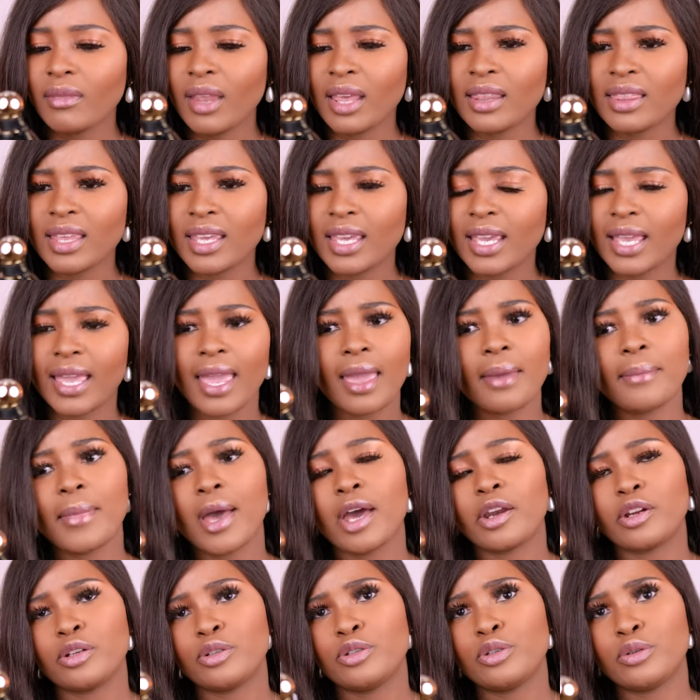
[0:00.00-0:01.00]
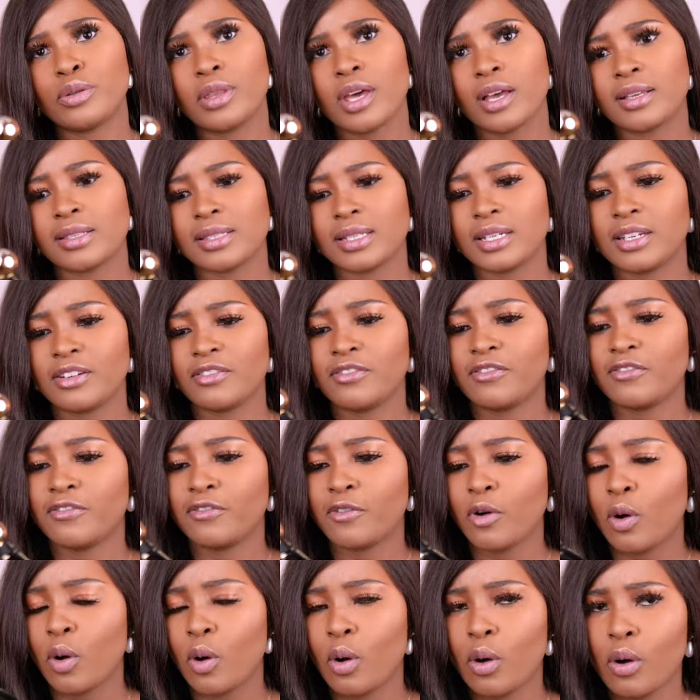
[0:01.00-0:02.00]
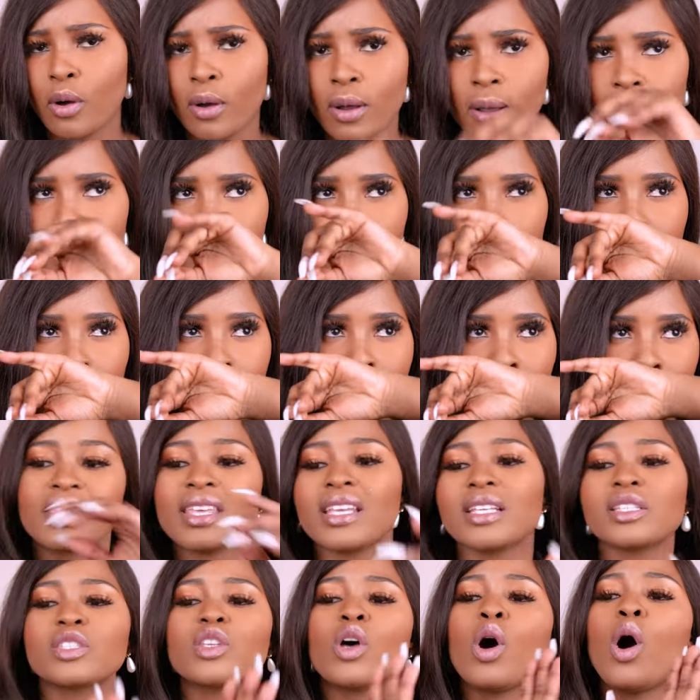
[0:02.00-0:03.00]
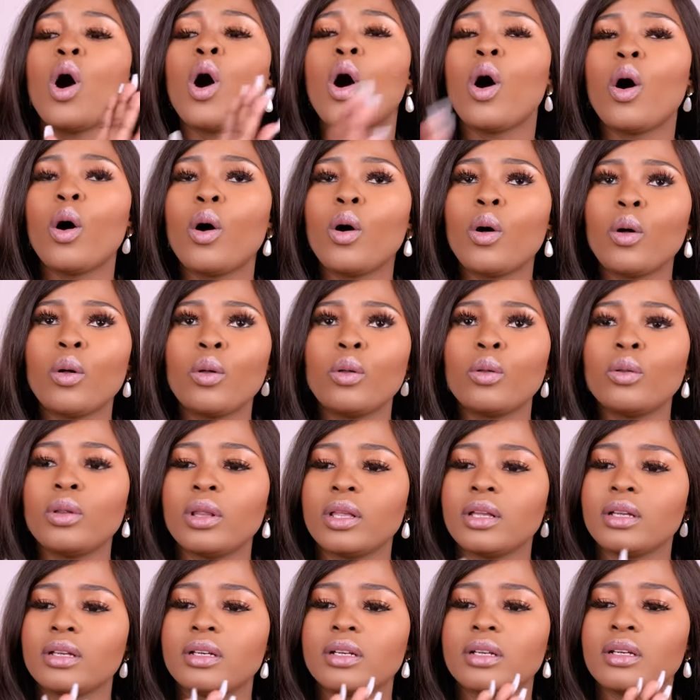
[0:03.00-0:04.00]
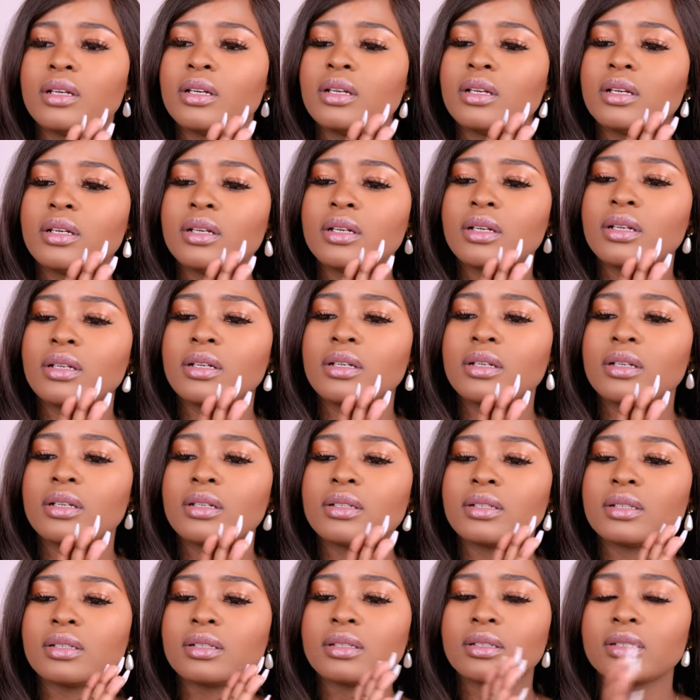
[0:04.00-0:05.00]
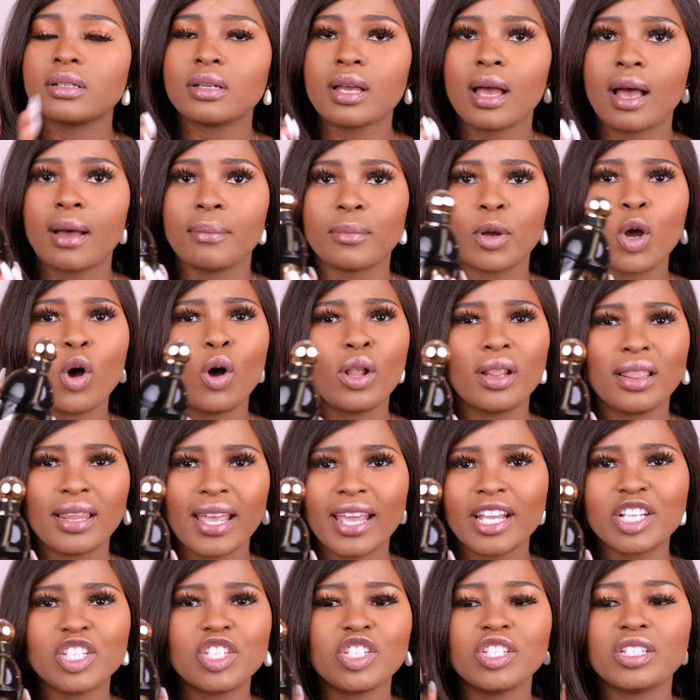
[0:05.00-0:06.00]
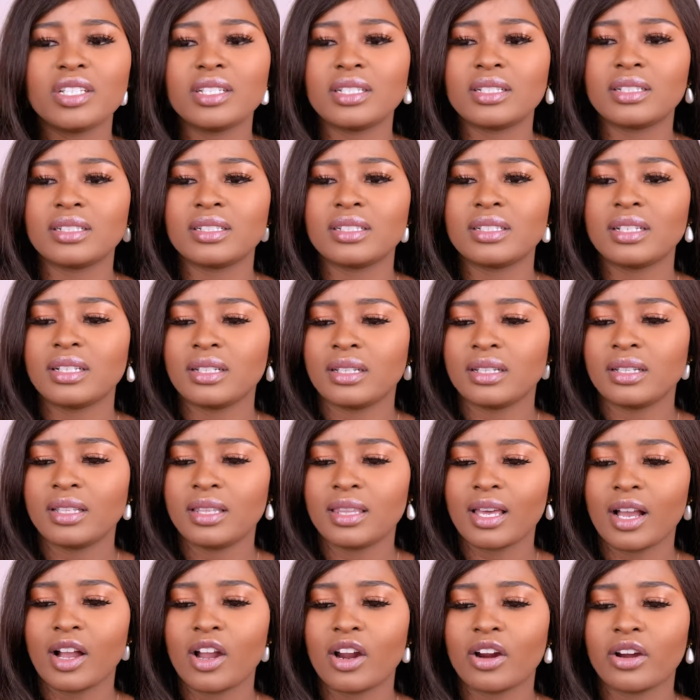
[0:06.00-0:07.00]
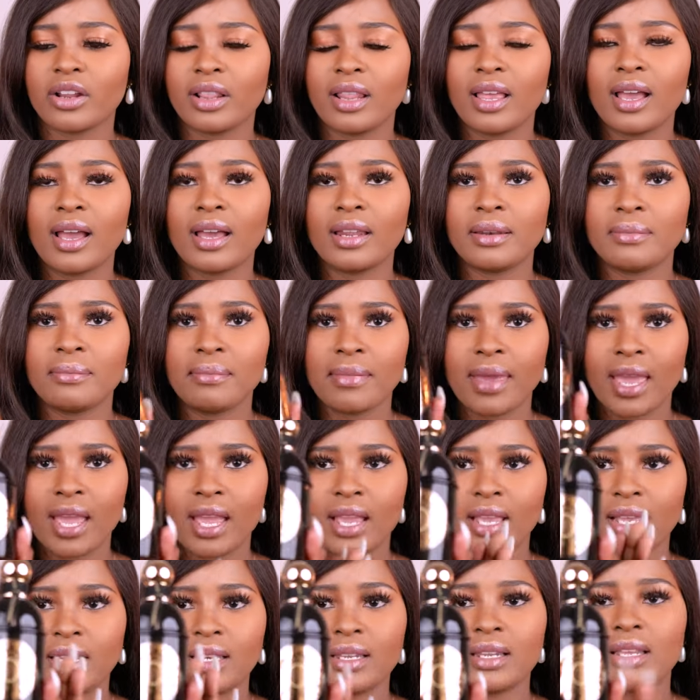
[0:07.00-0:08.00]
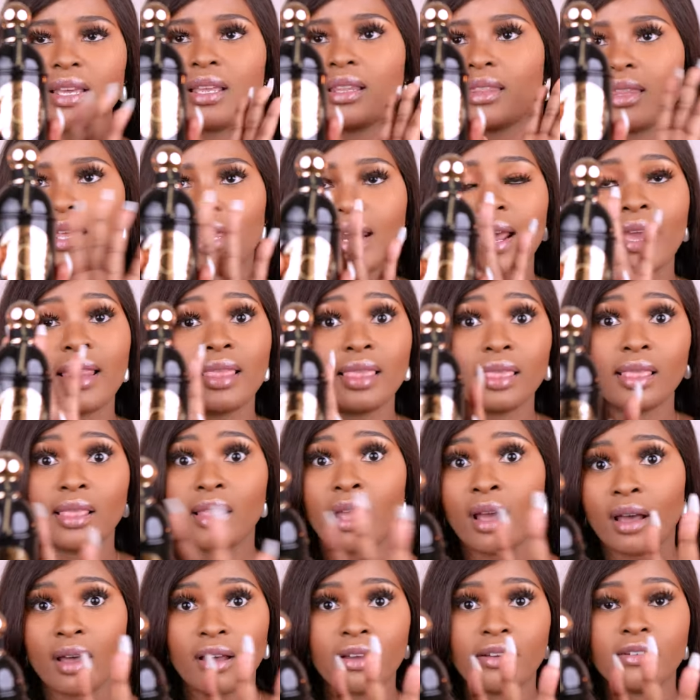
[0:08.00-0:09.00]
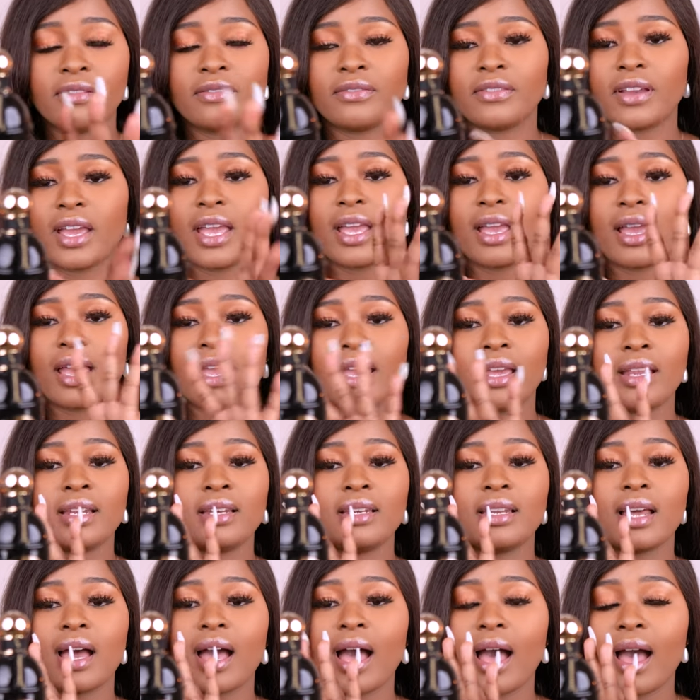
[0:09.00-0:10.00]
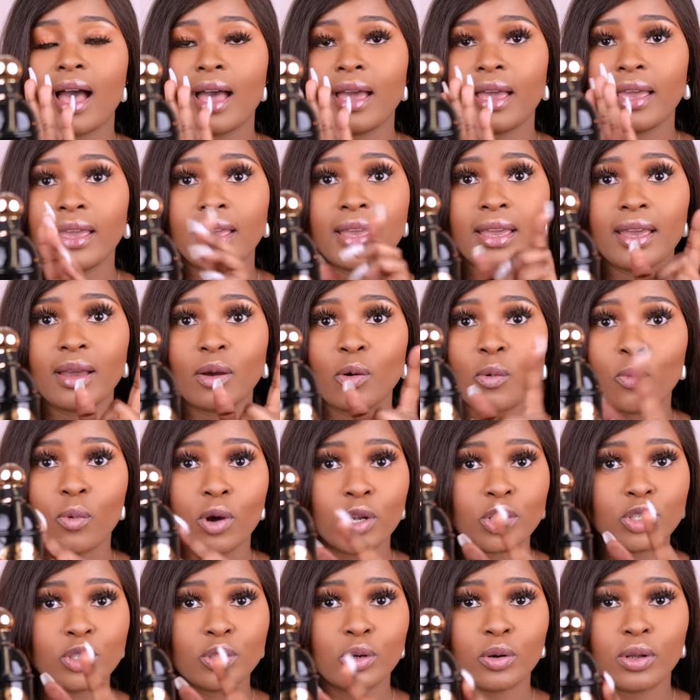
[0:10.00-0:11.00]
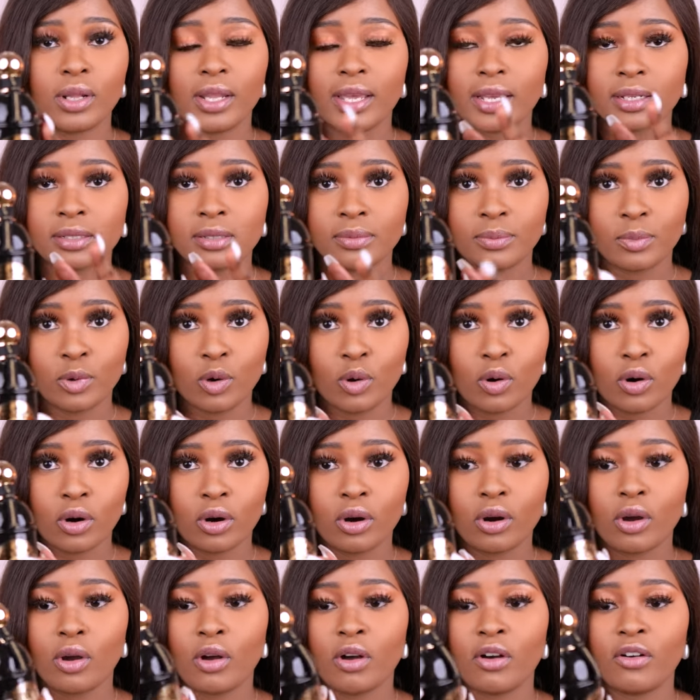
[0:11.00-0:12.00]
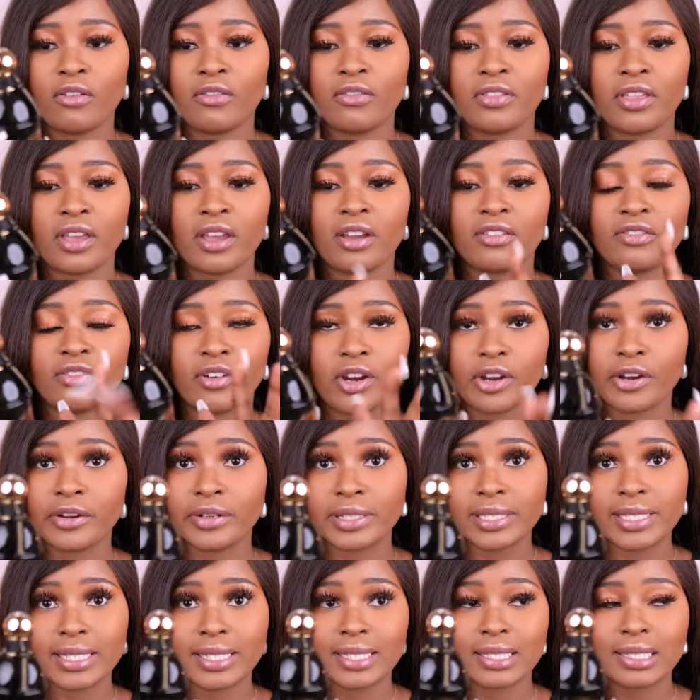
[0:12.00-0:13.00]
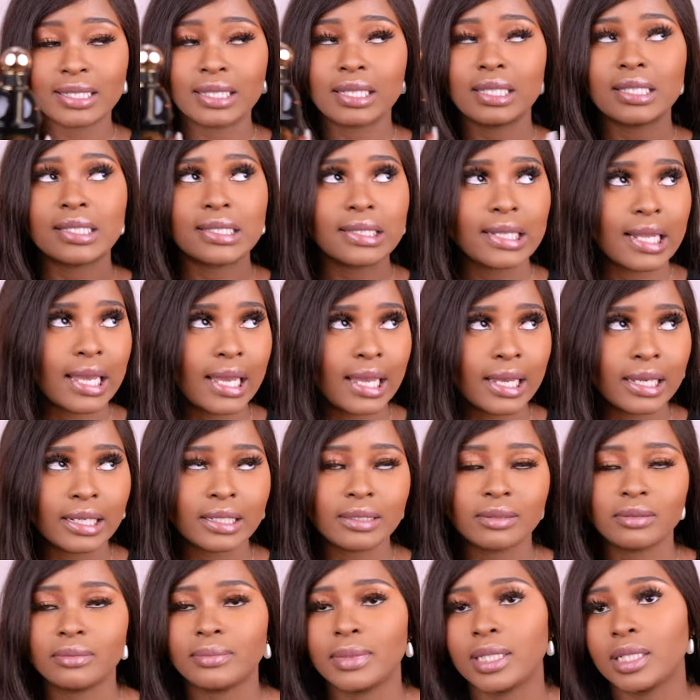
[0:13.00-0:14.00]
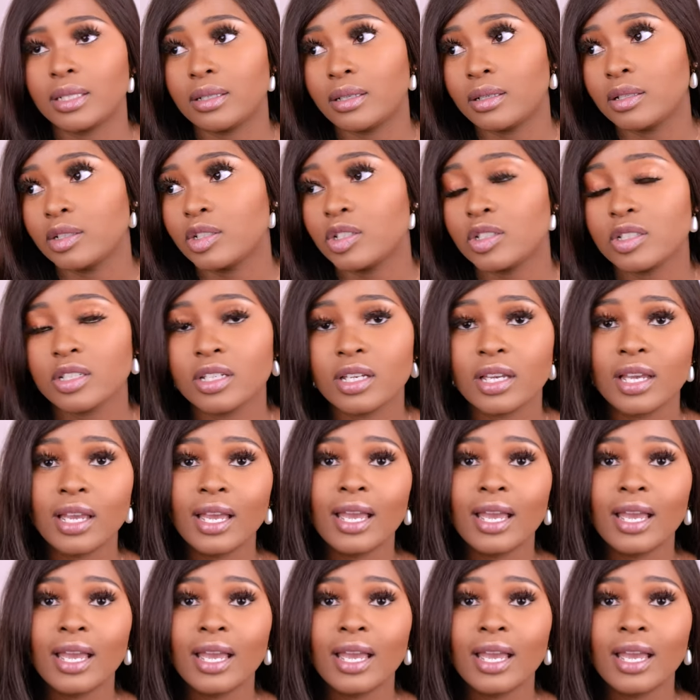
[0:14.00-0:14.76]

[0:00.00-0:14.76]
I think it came out in 2004. There's a whole um, collection that Guerlain made that I love and I want to collect more of their fragrances in this line. Oh my gosh.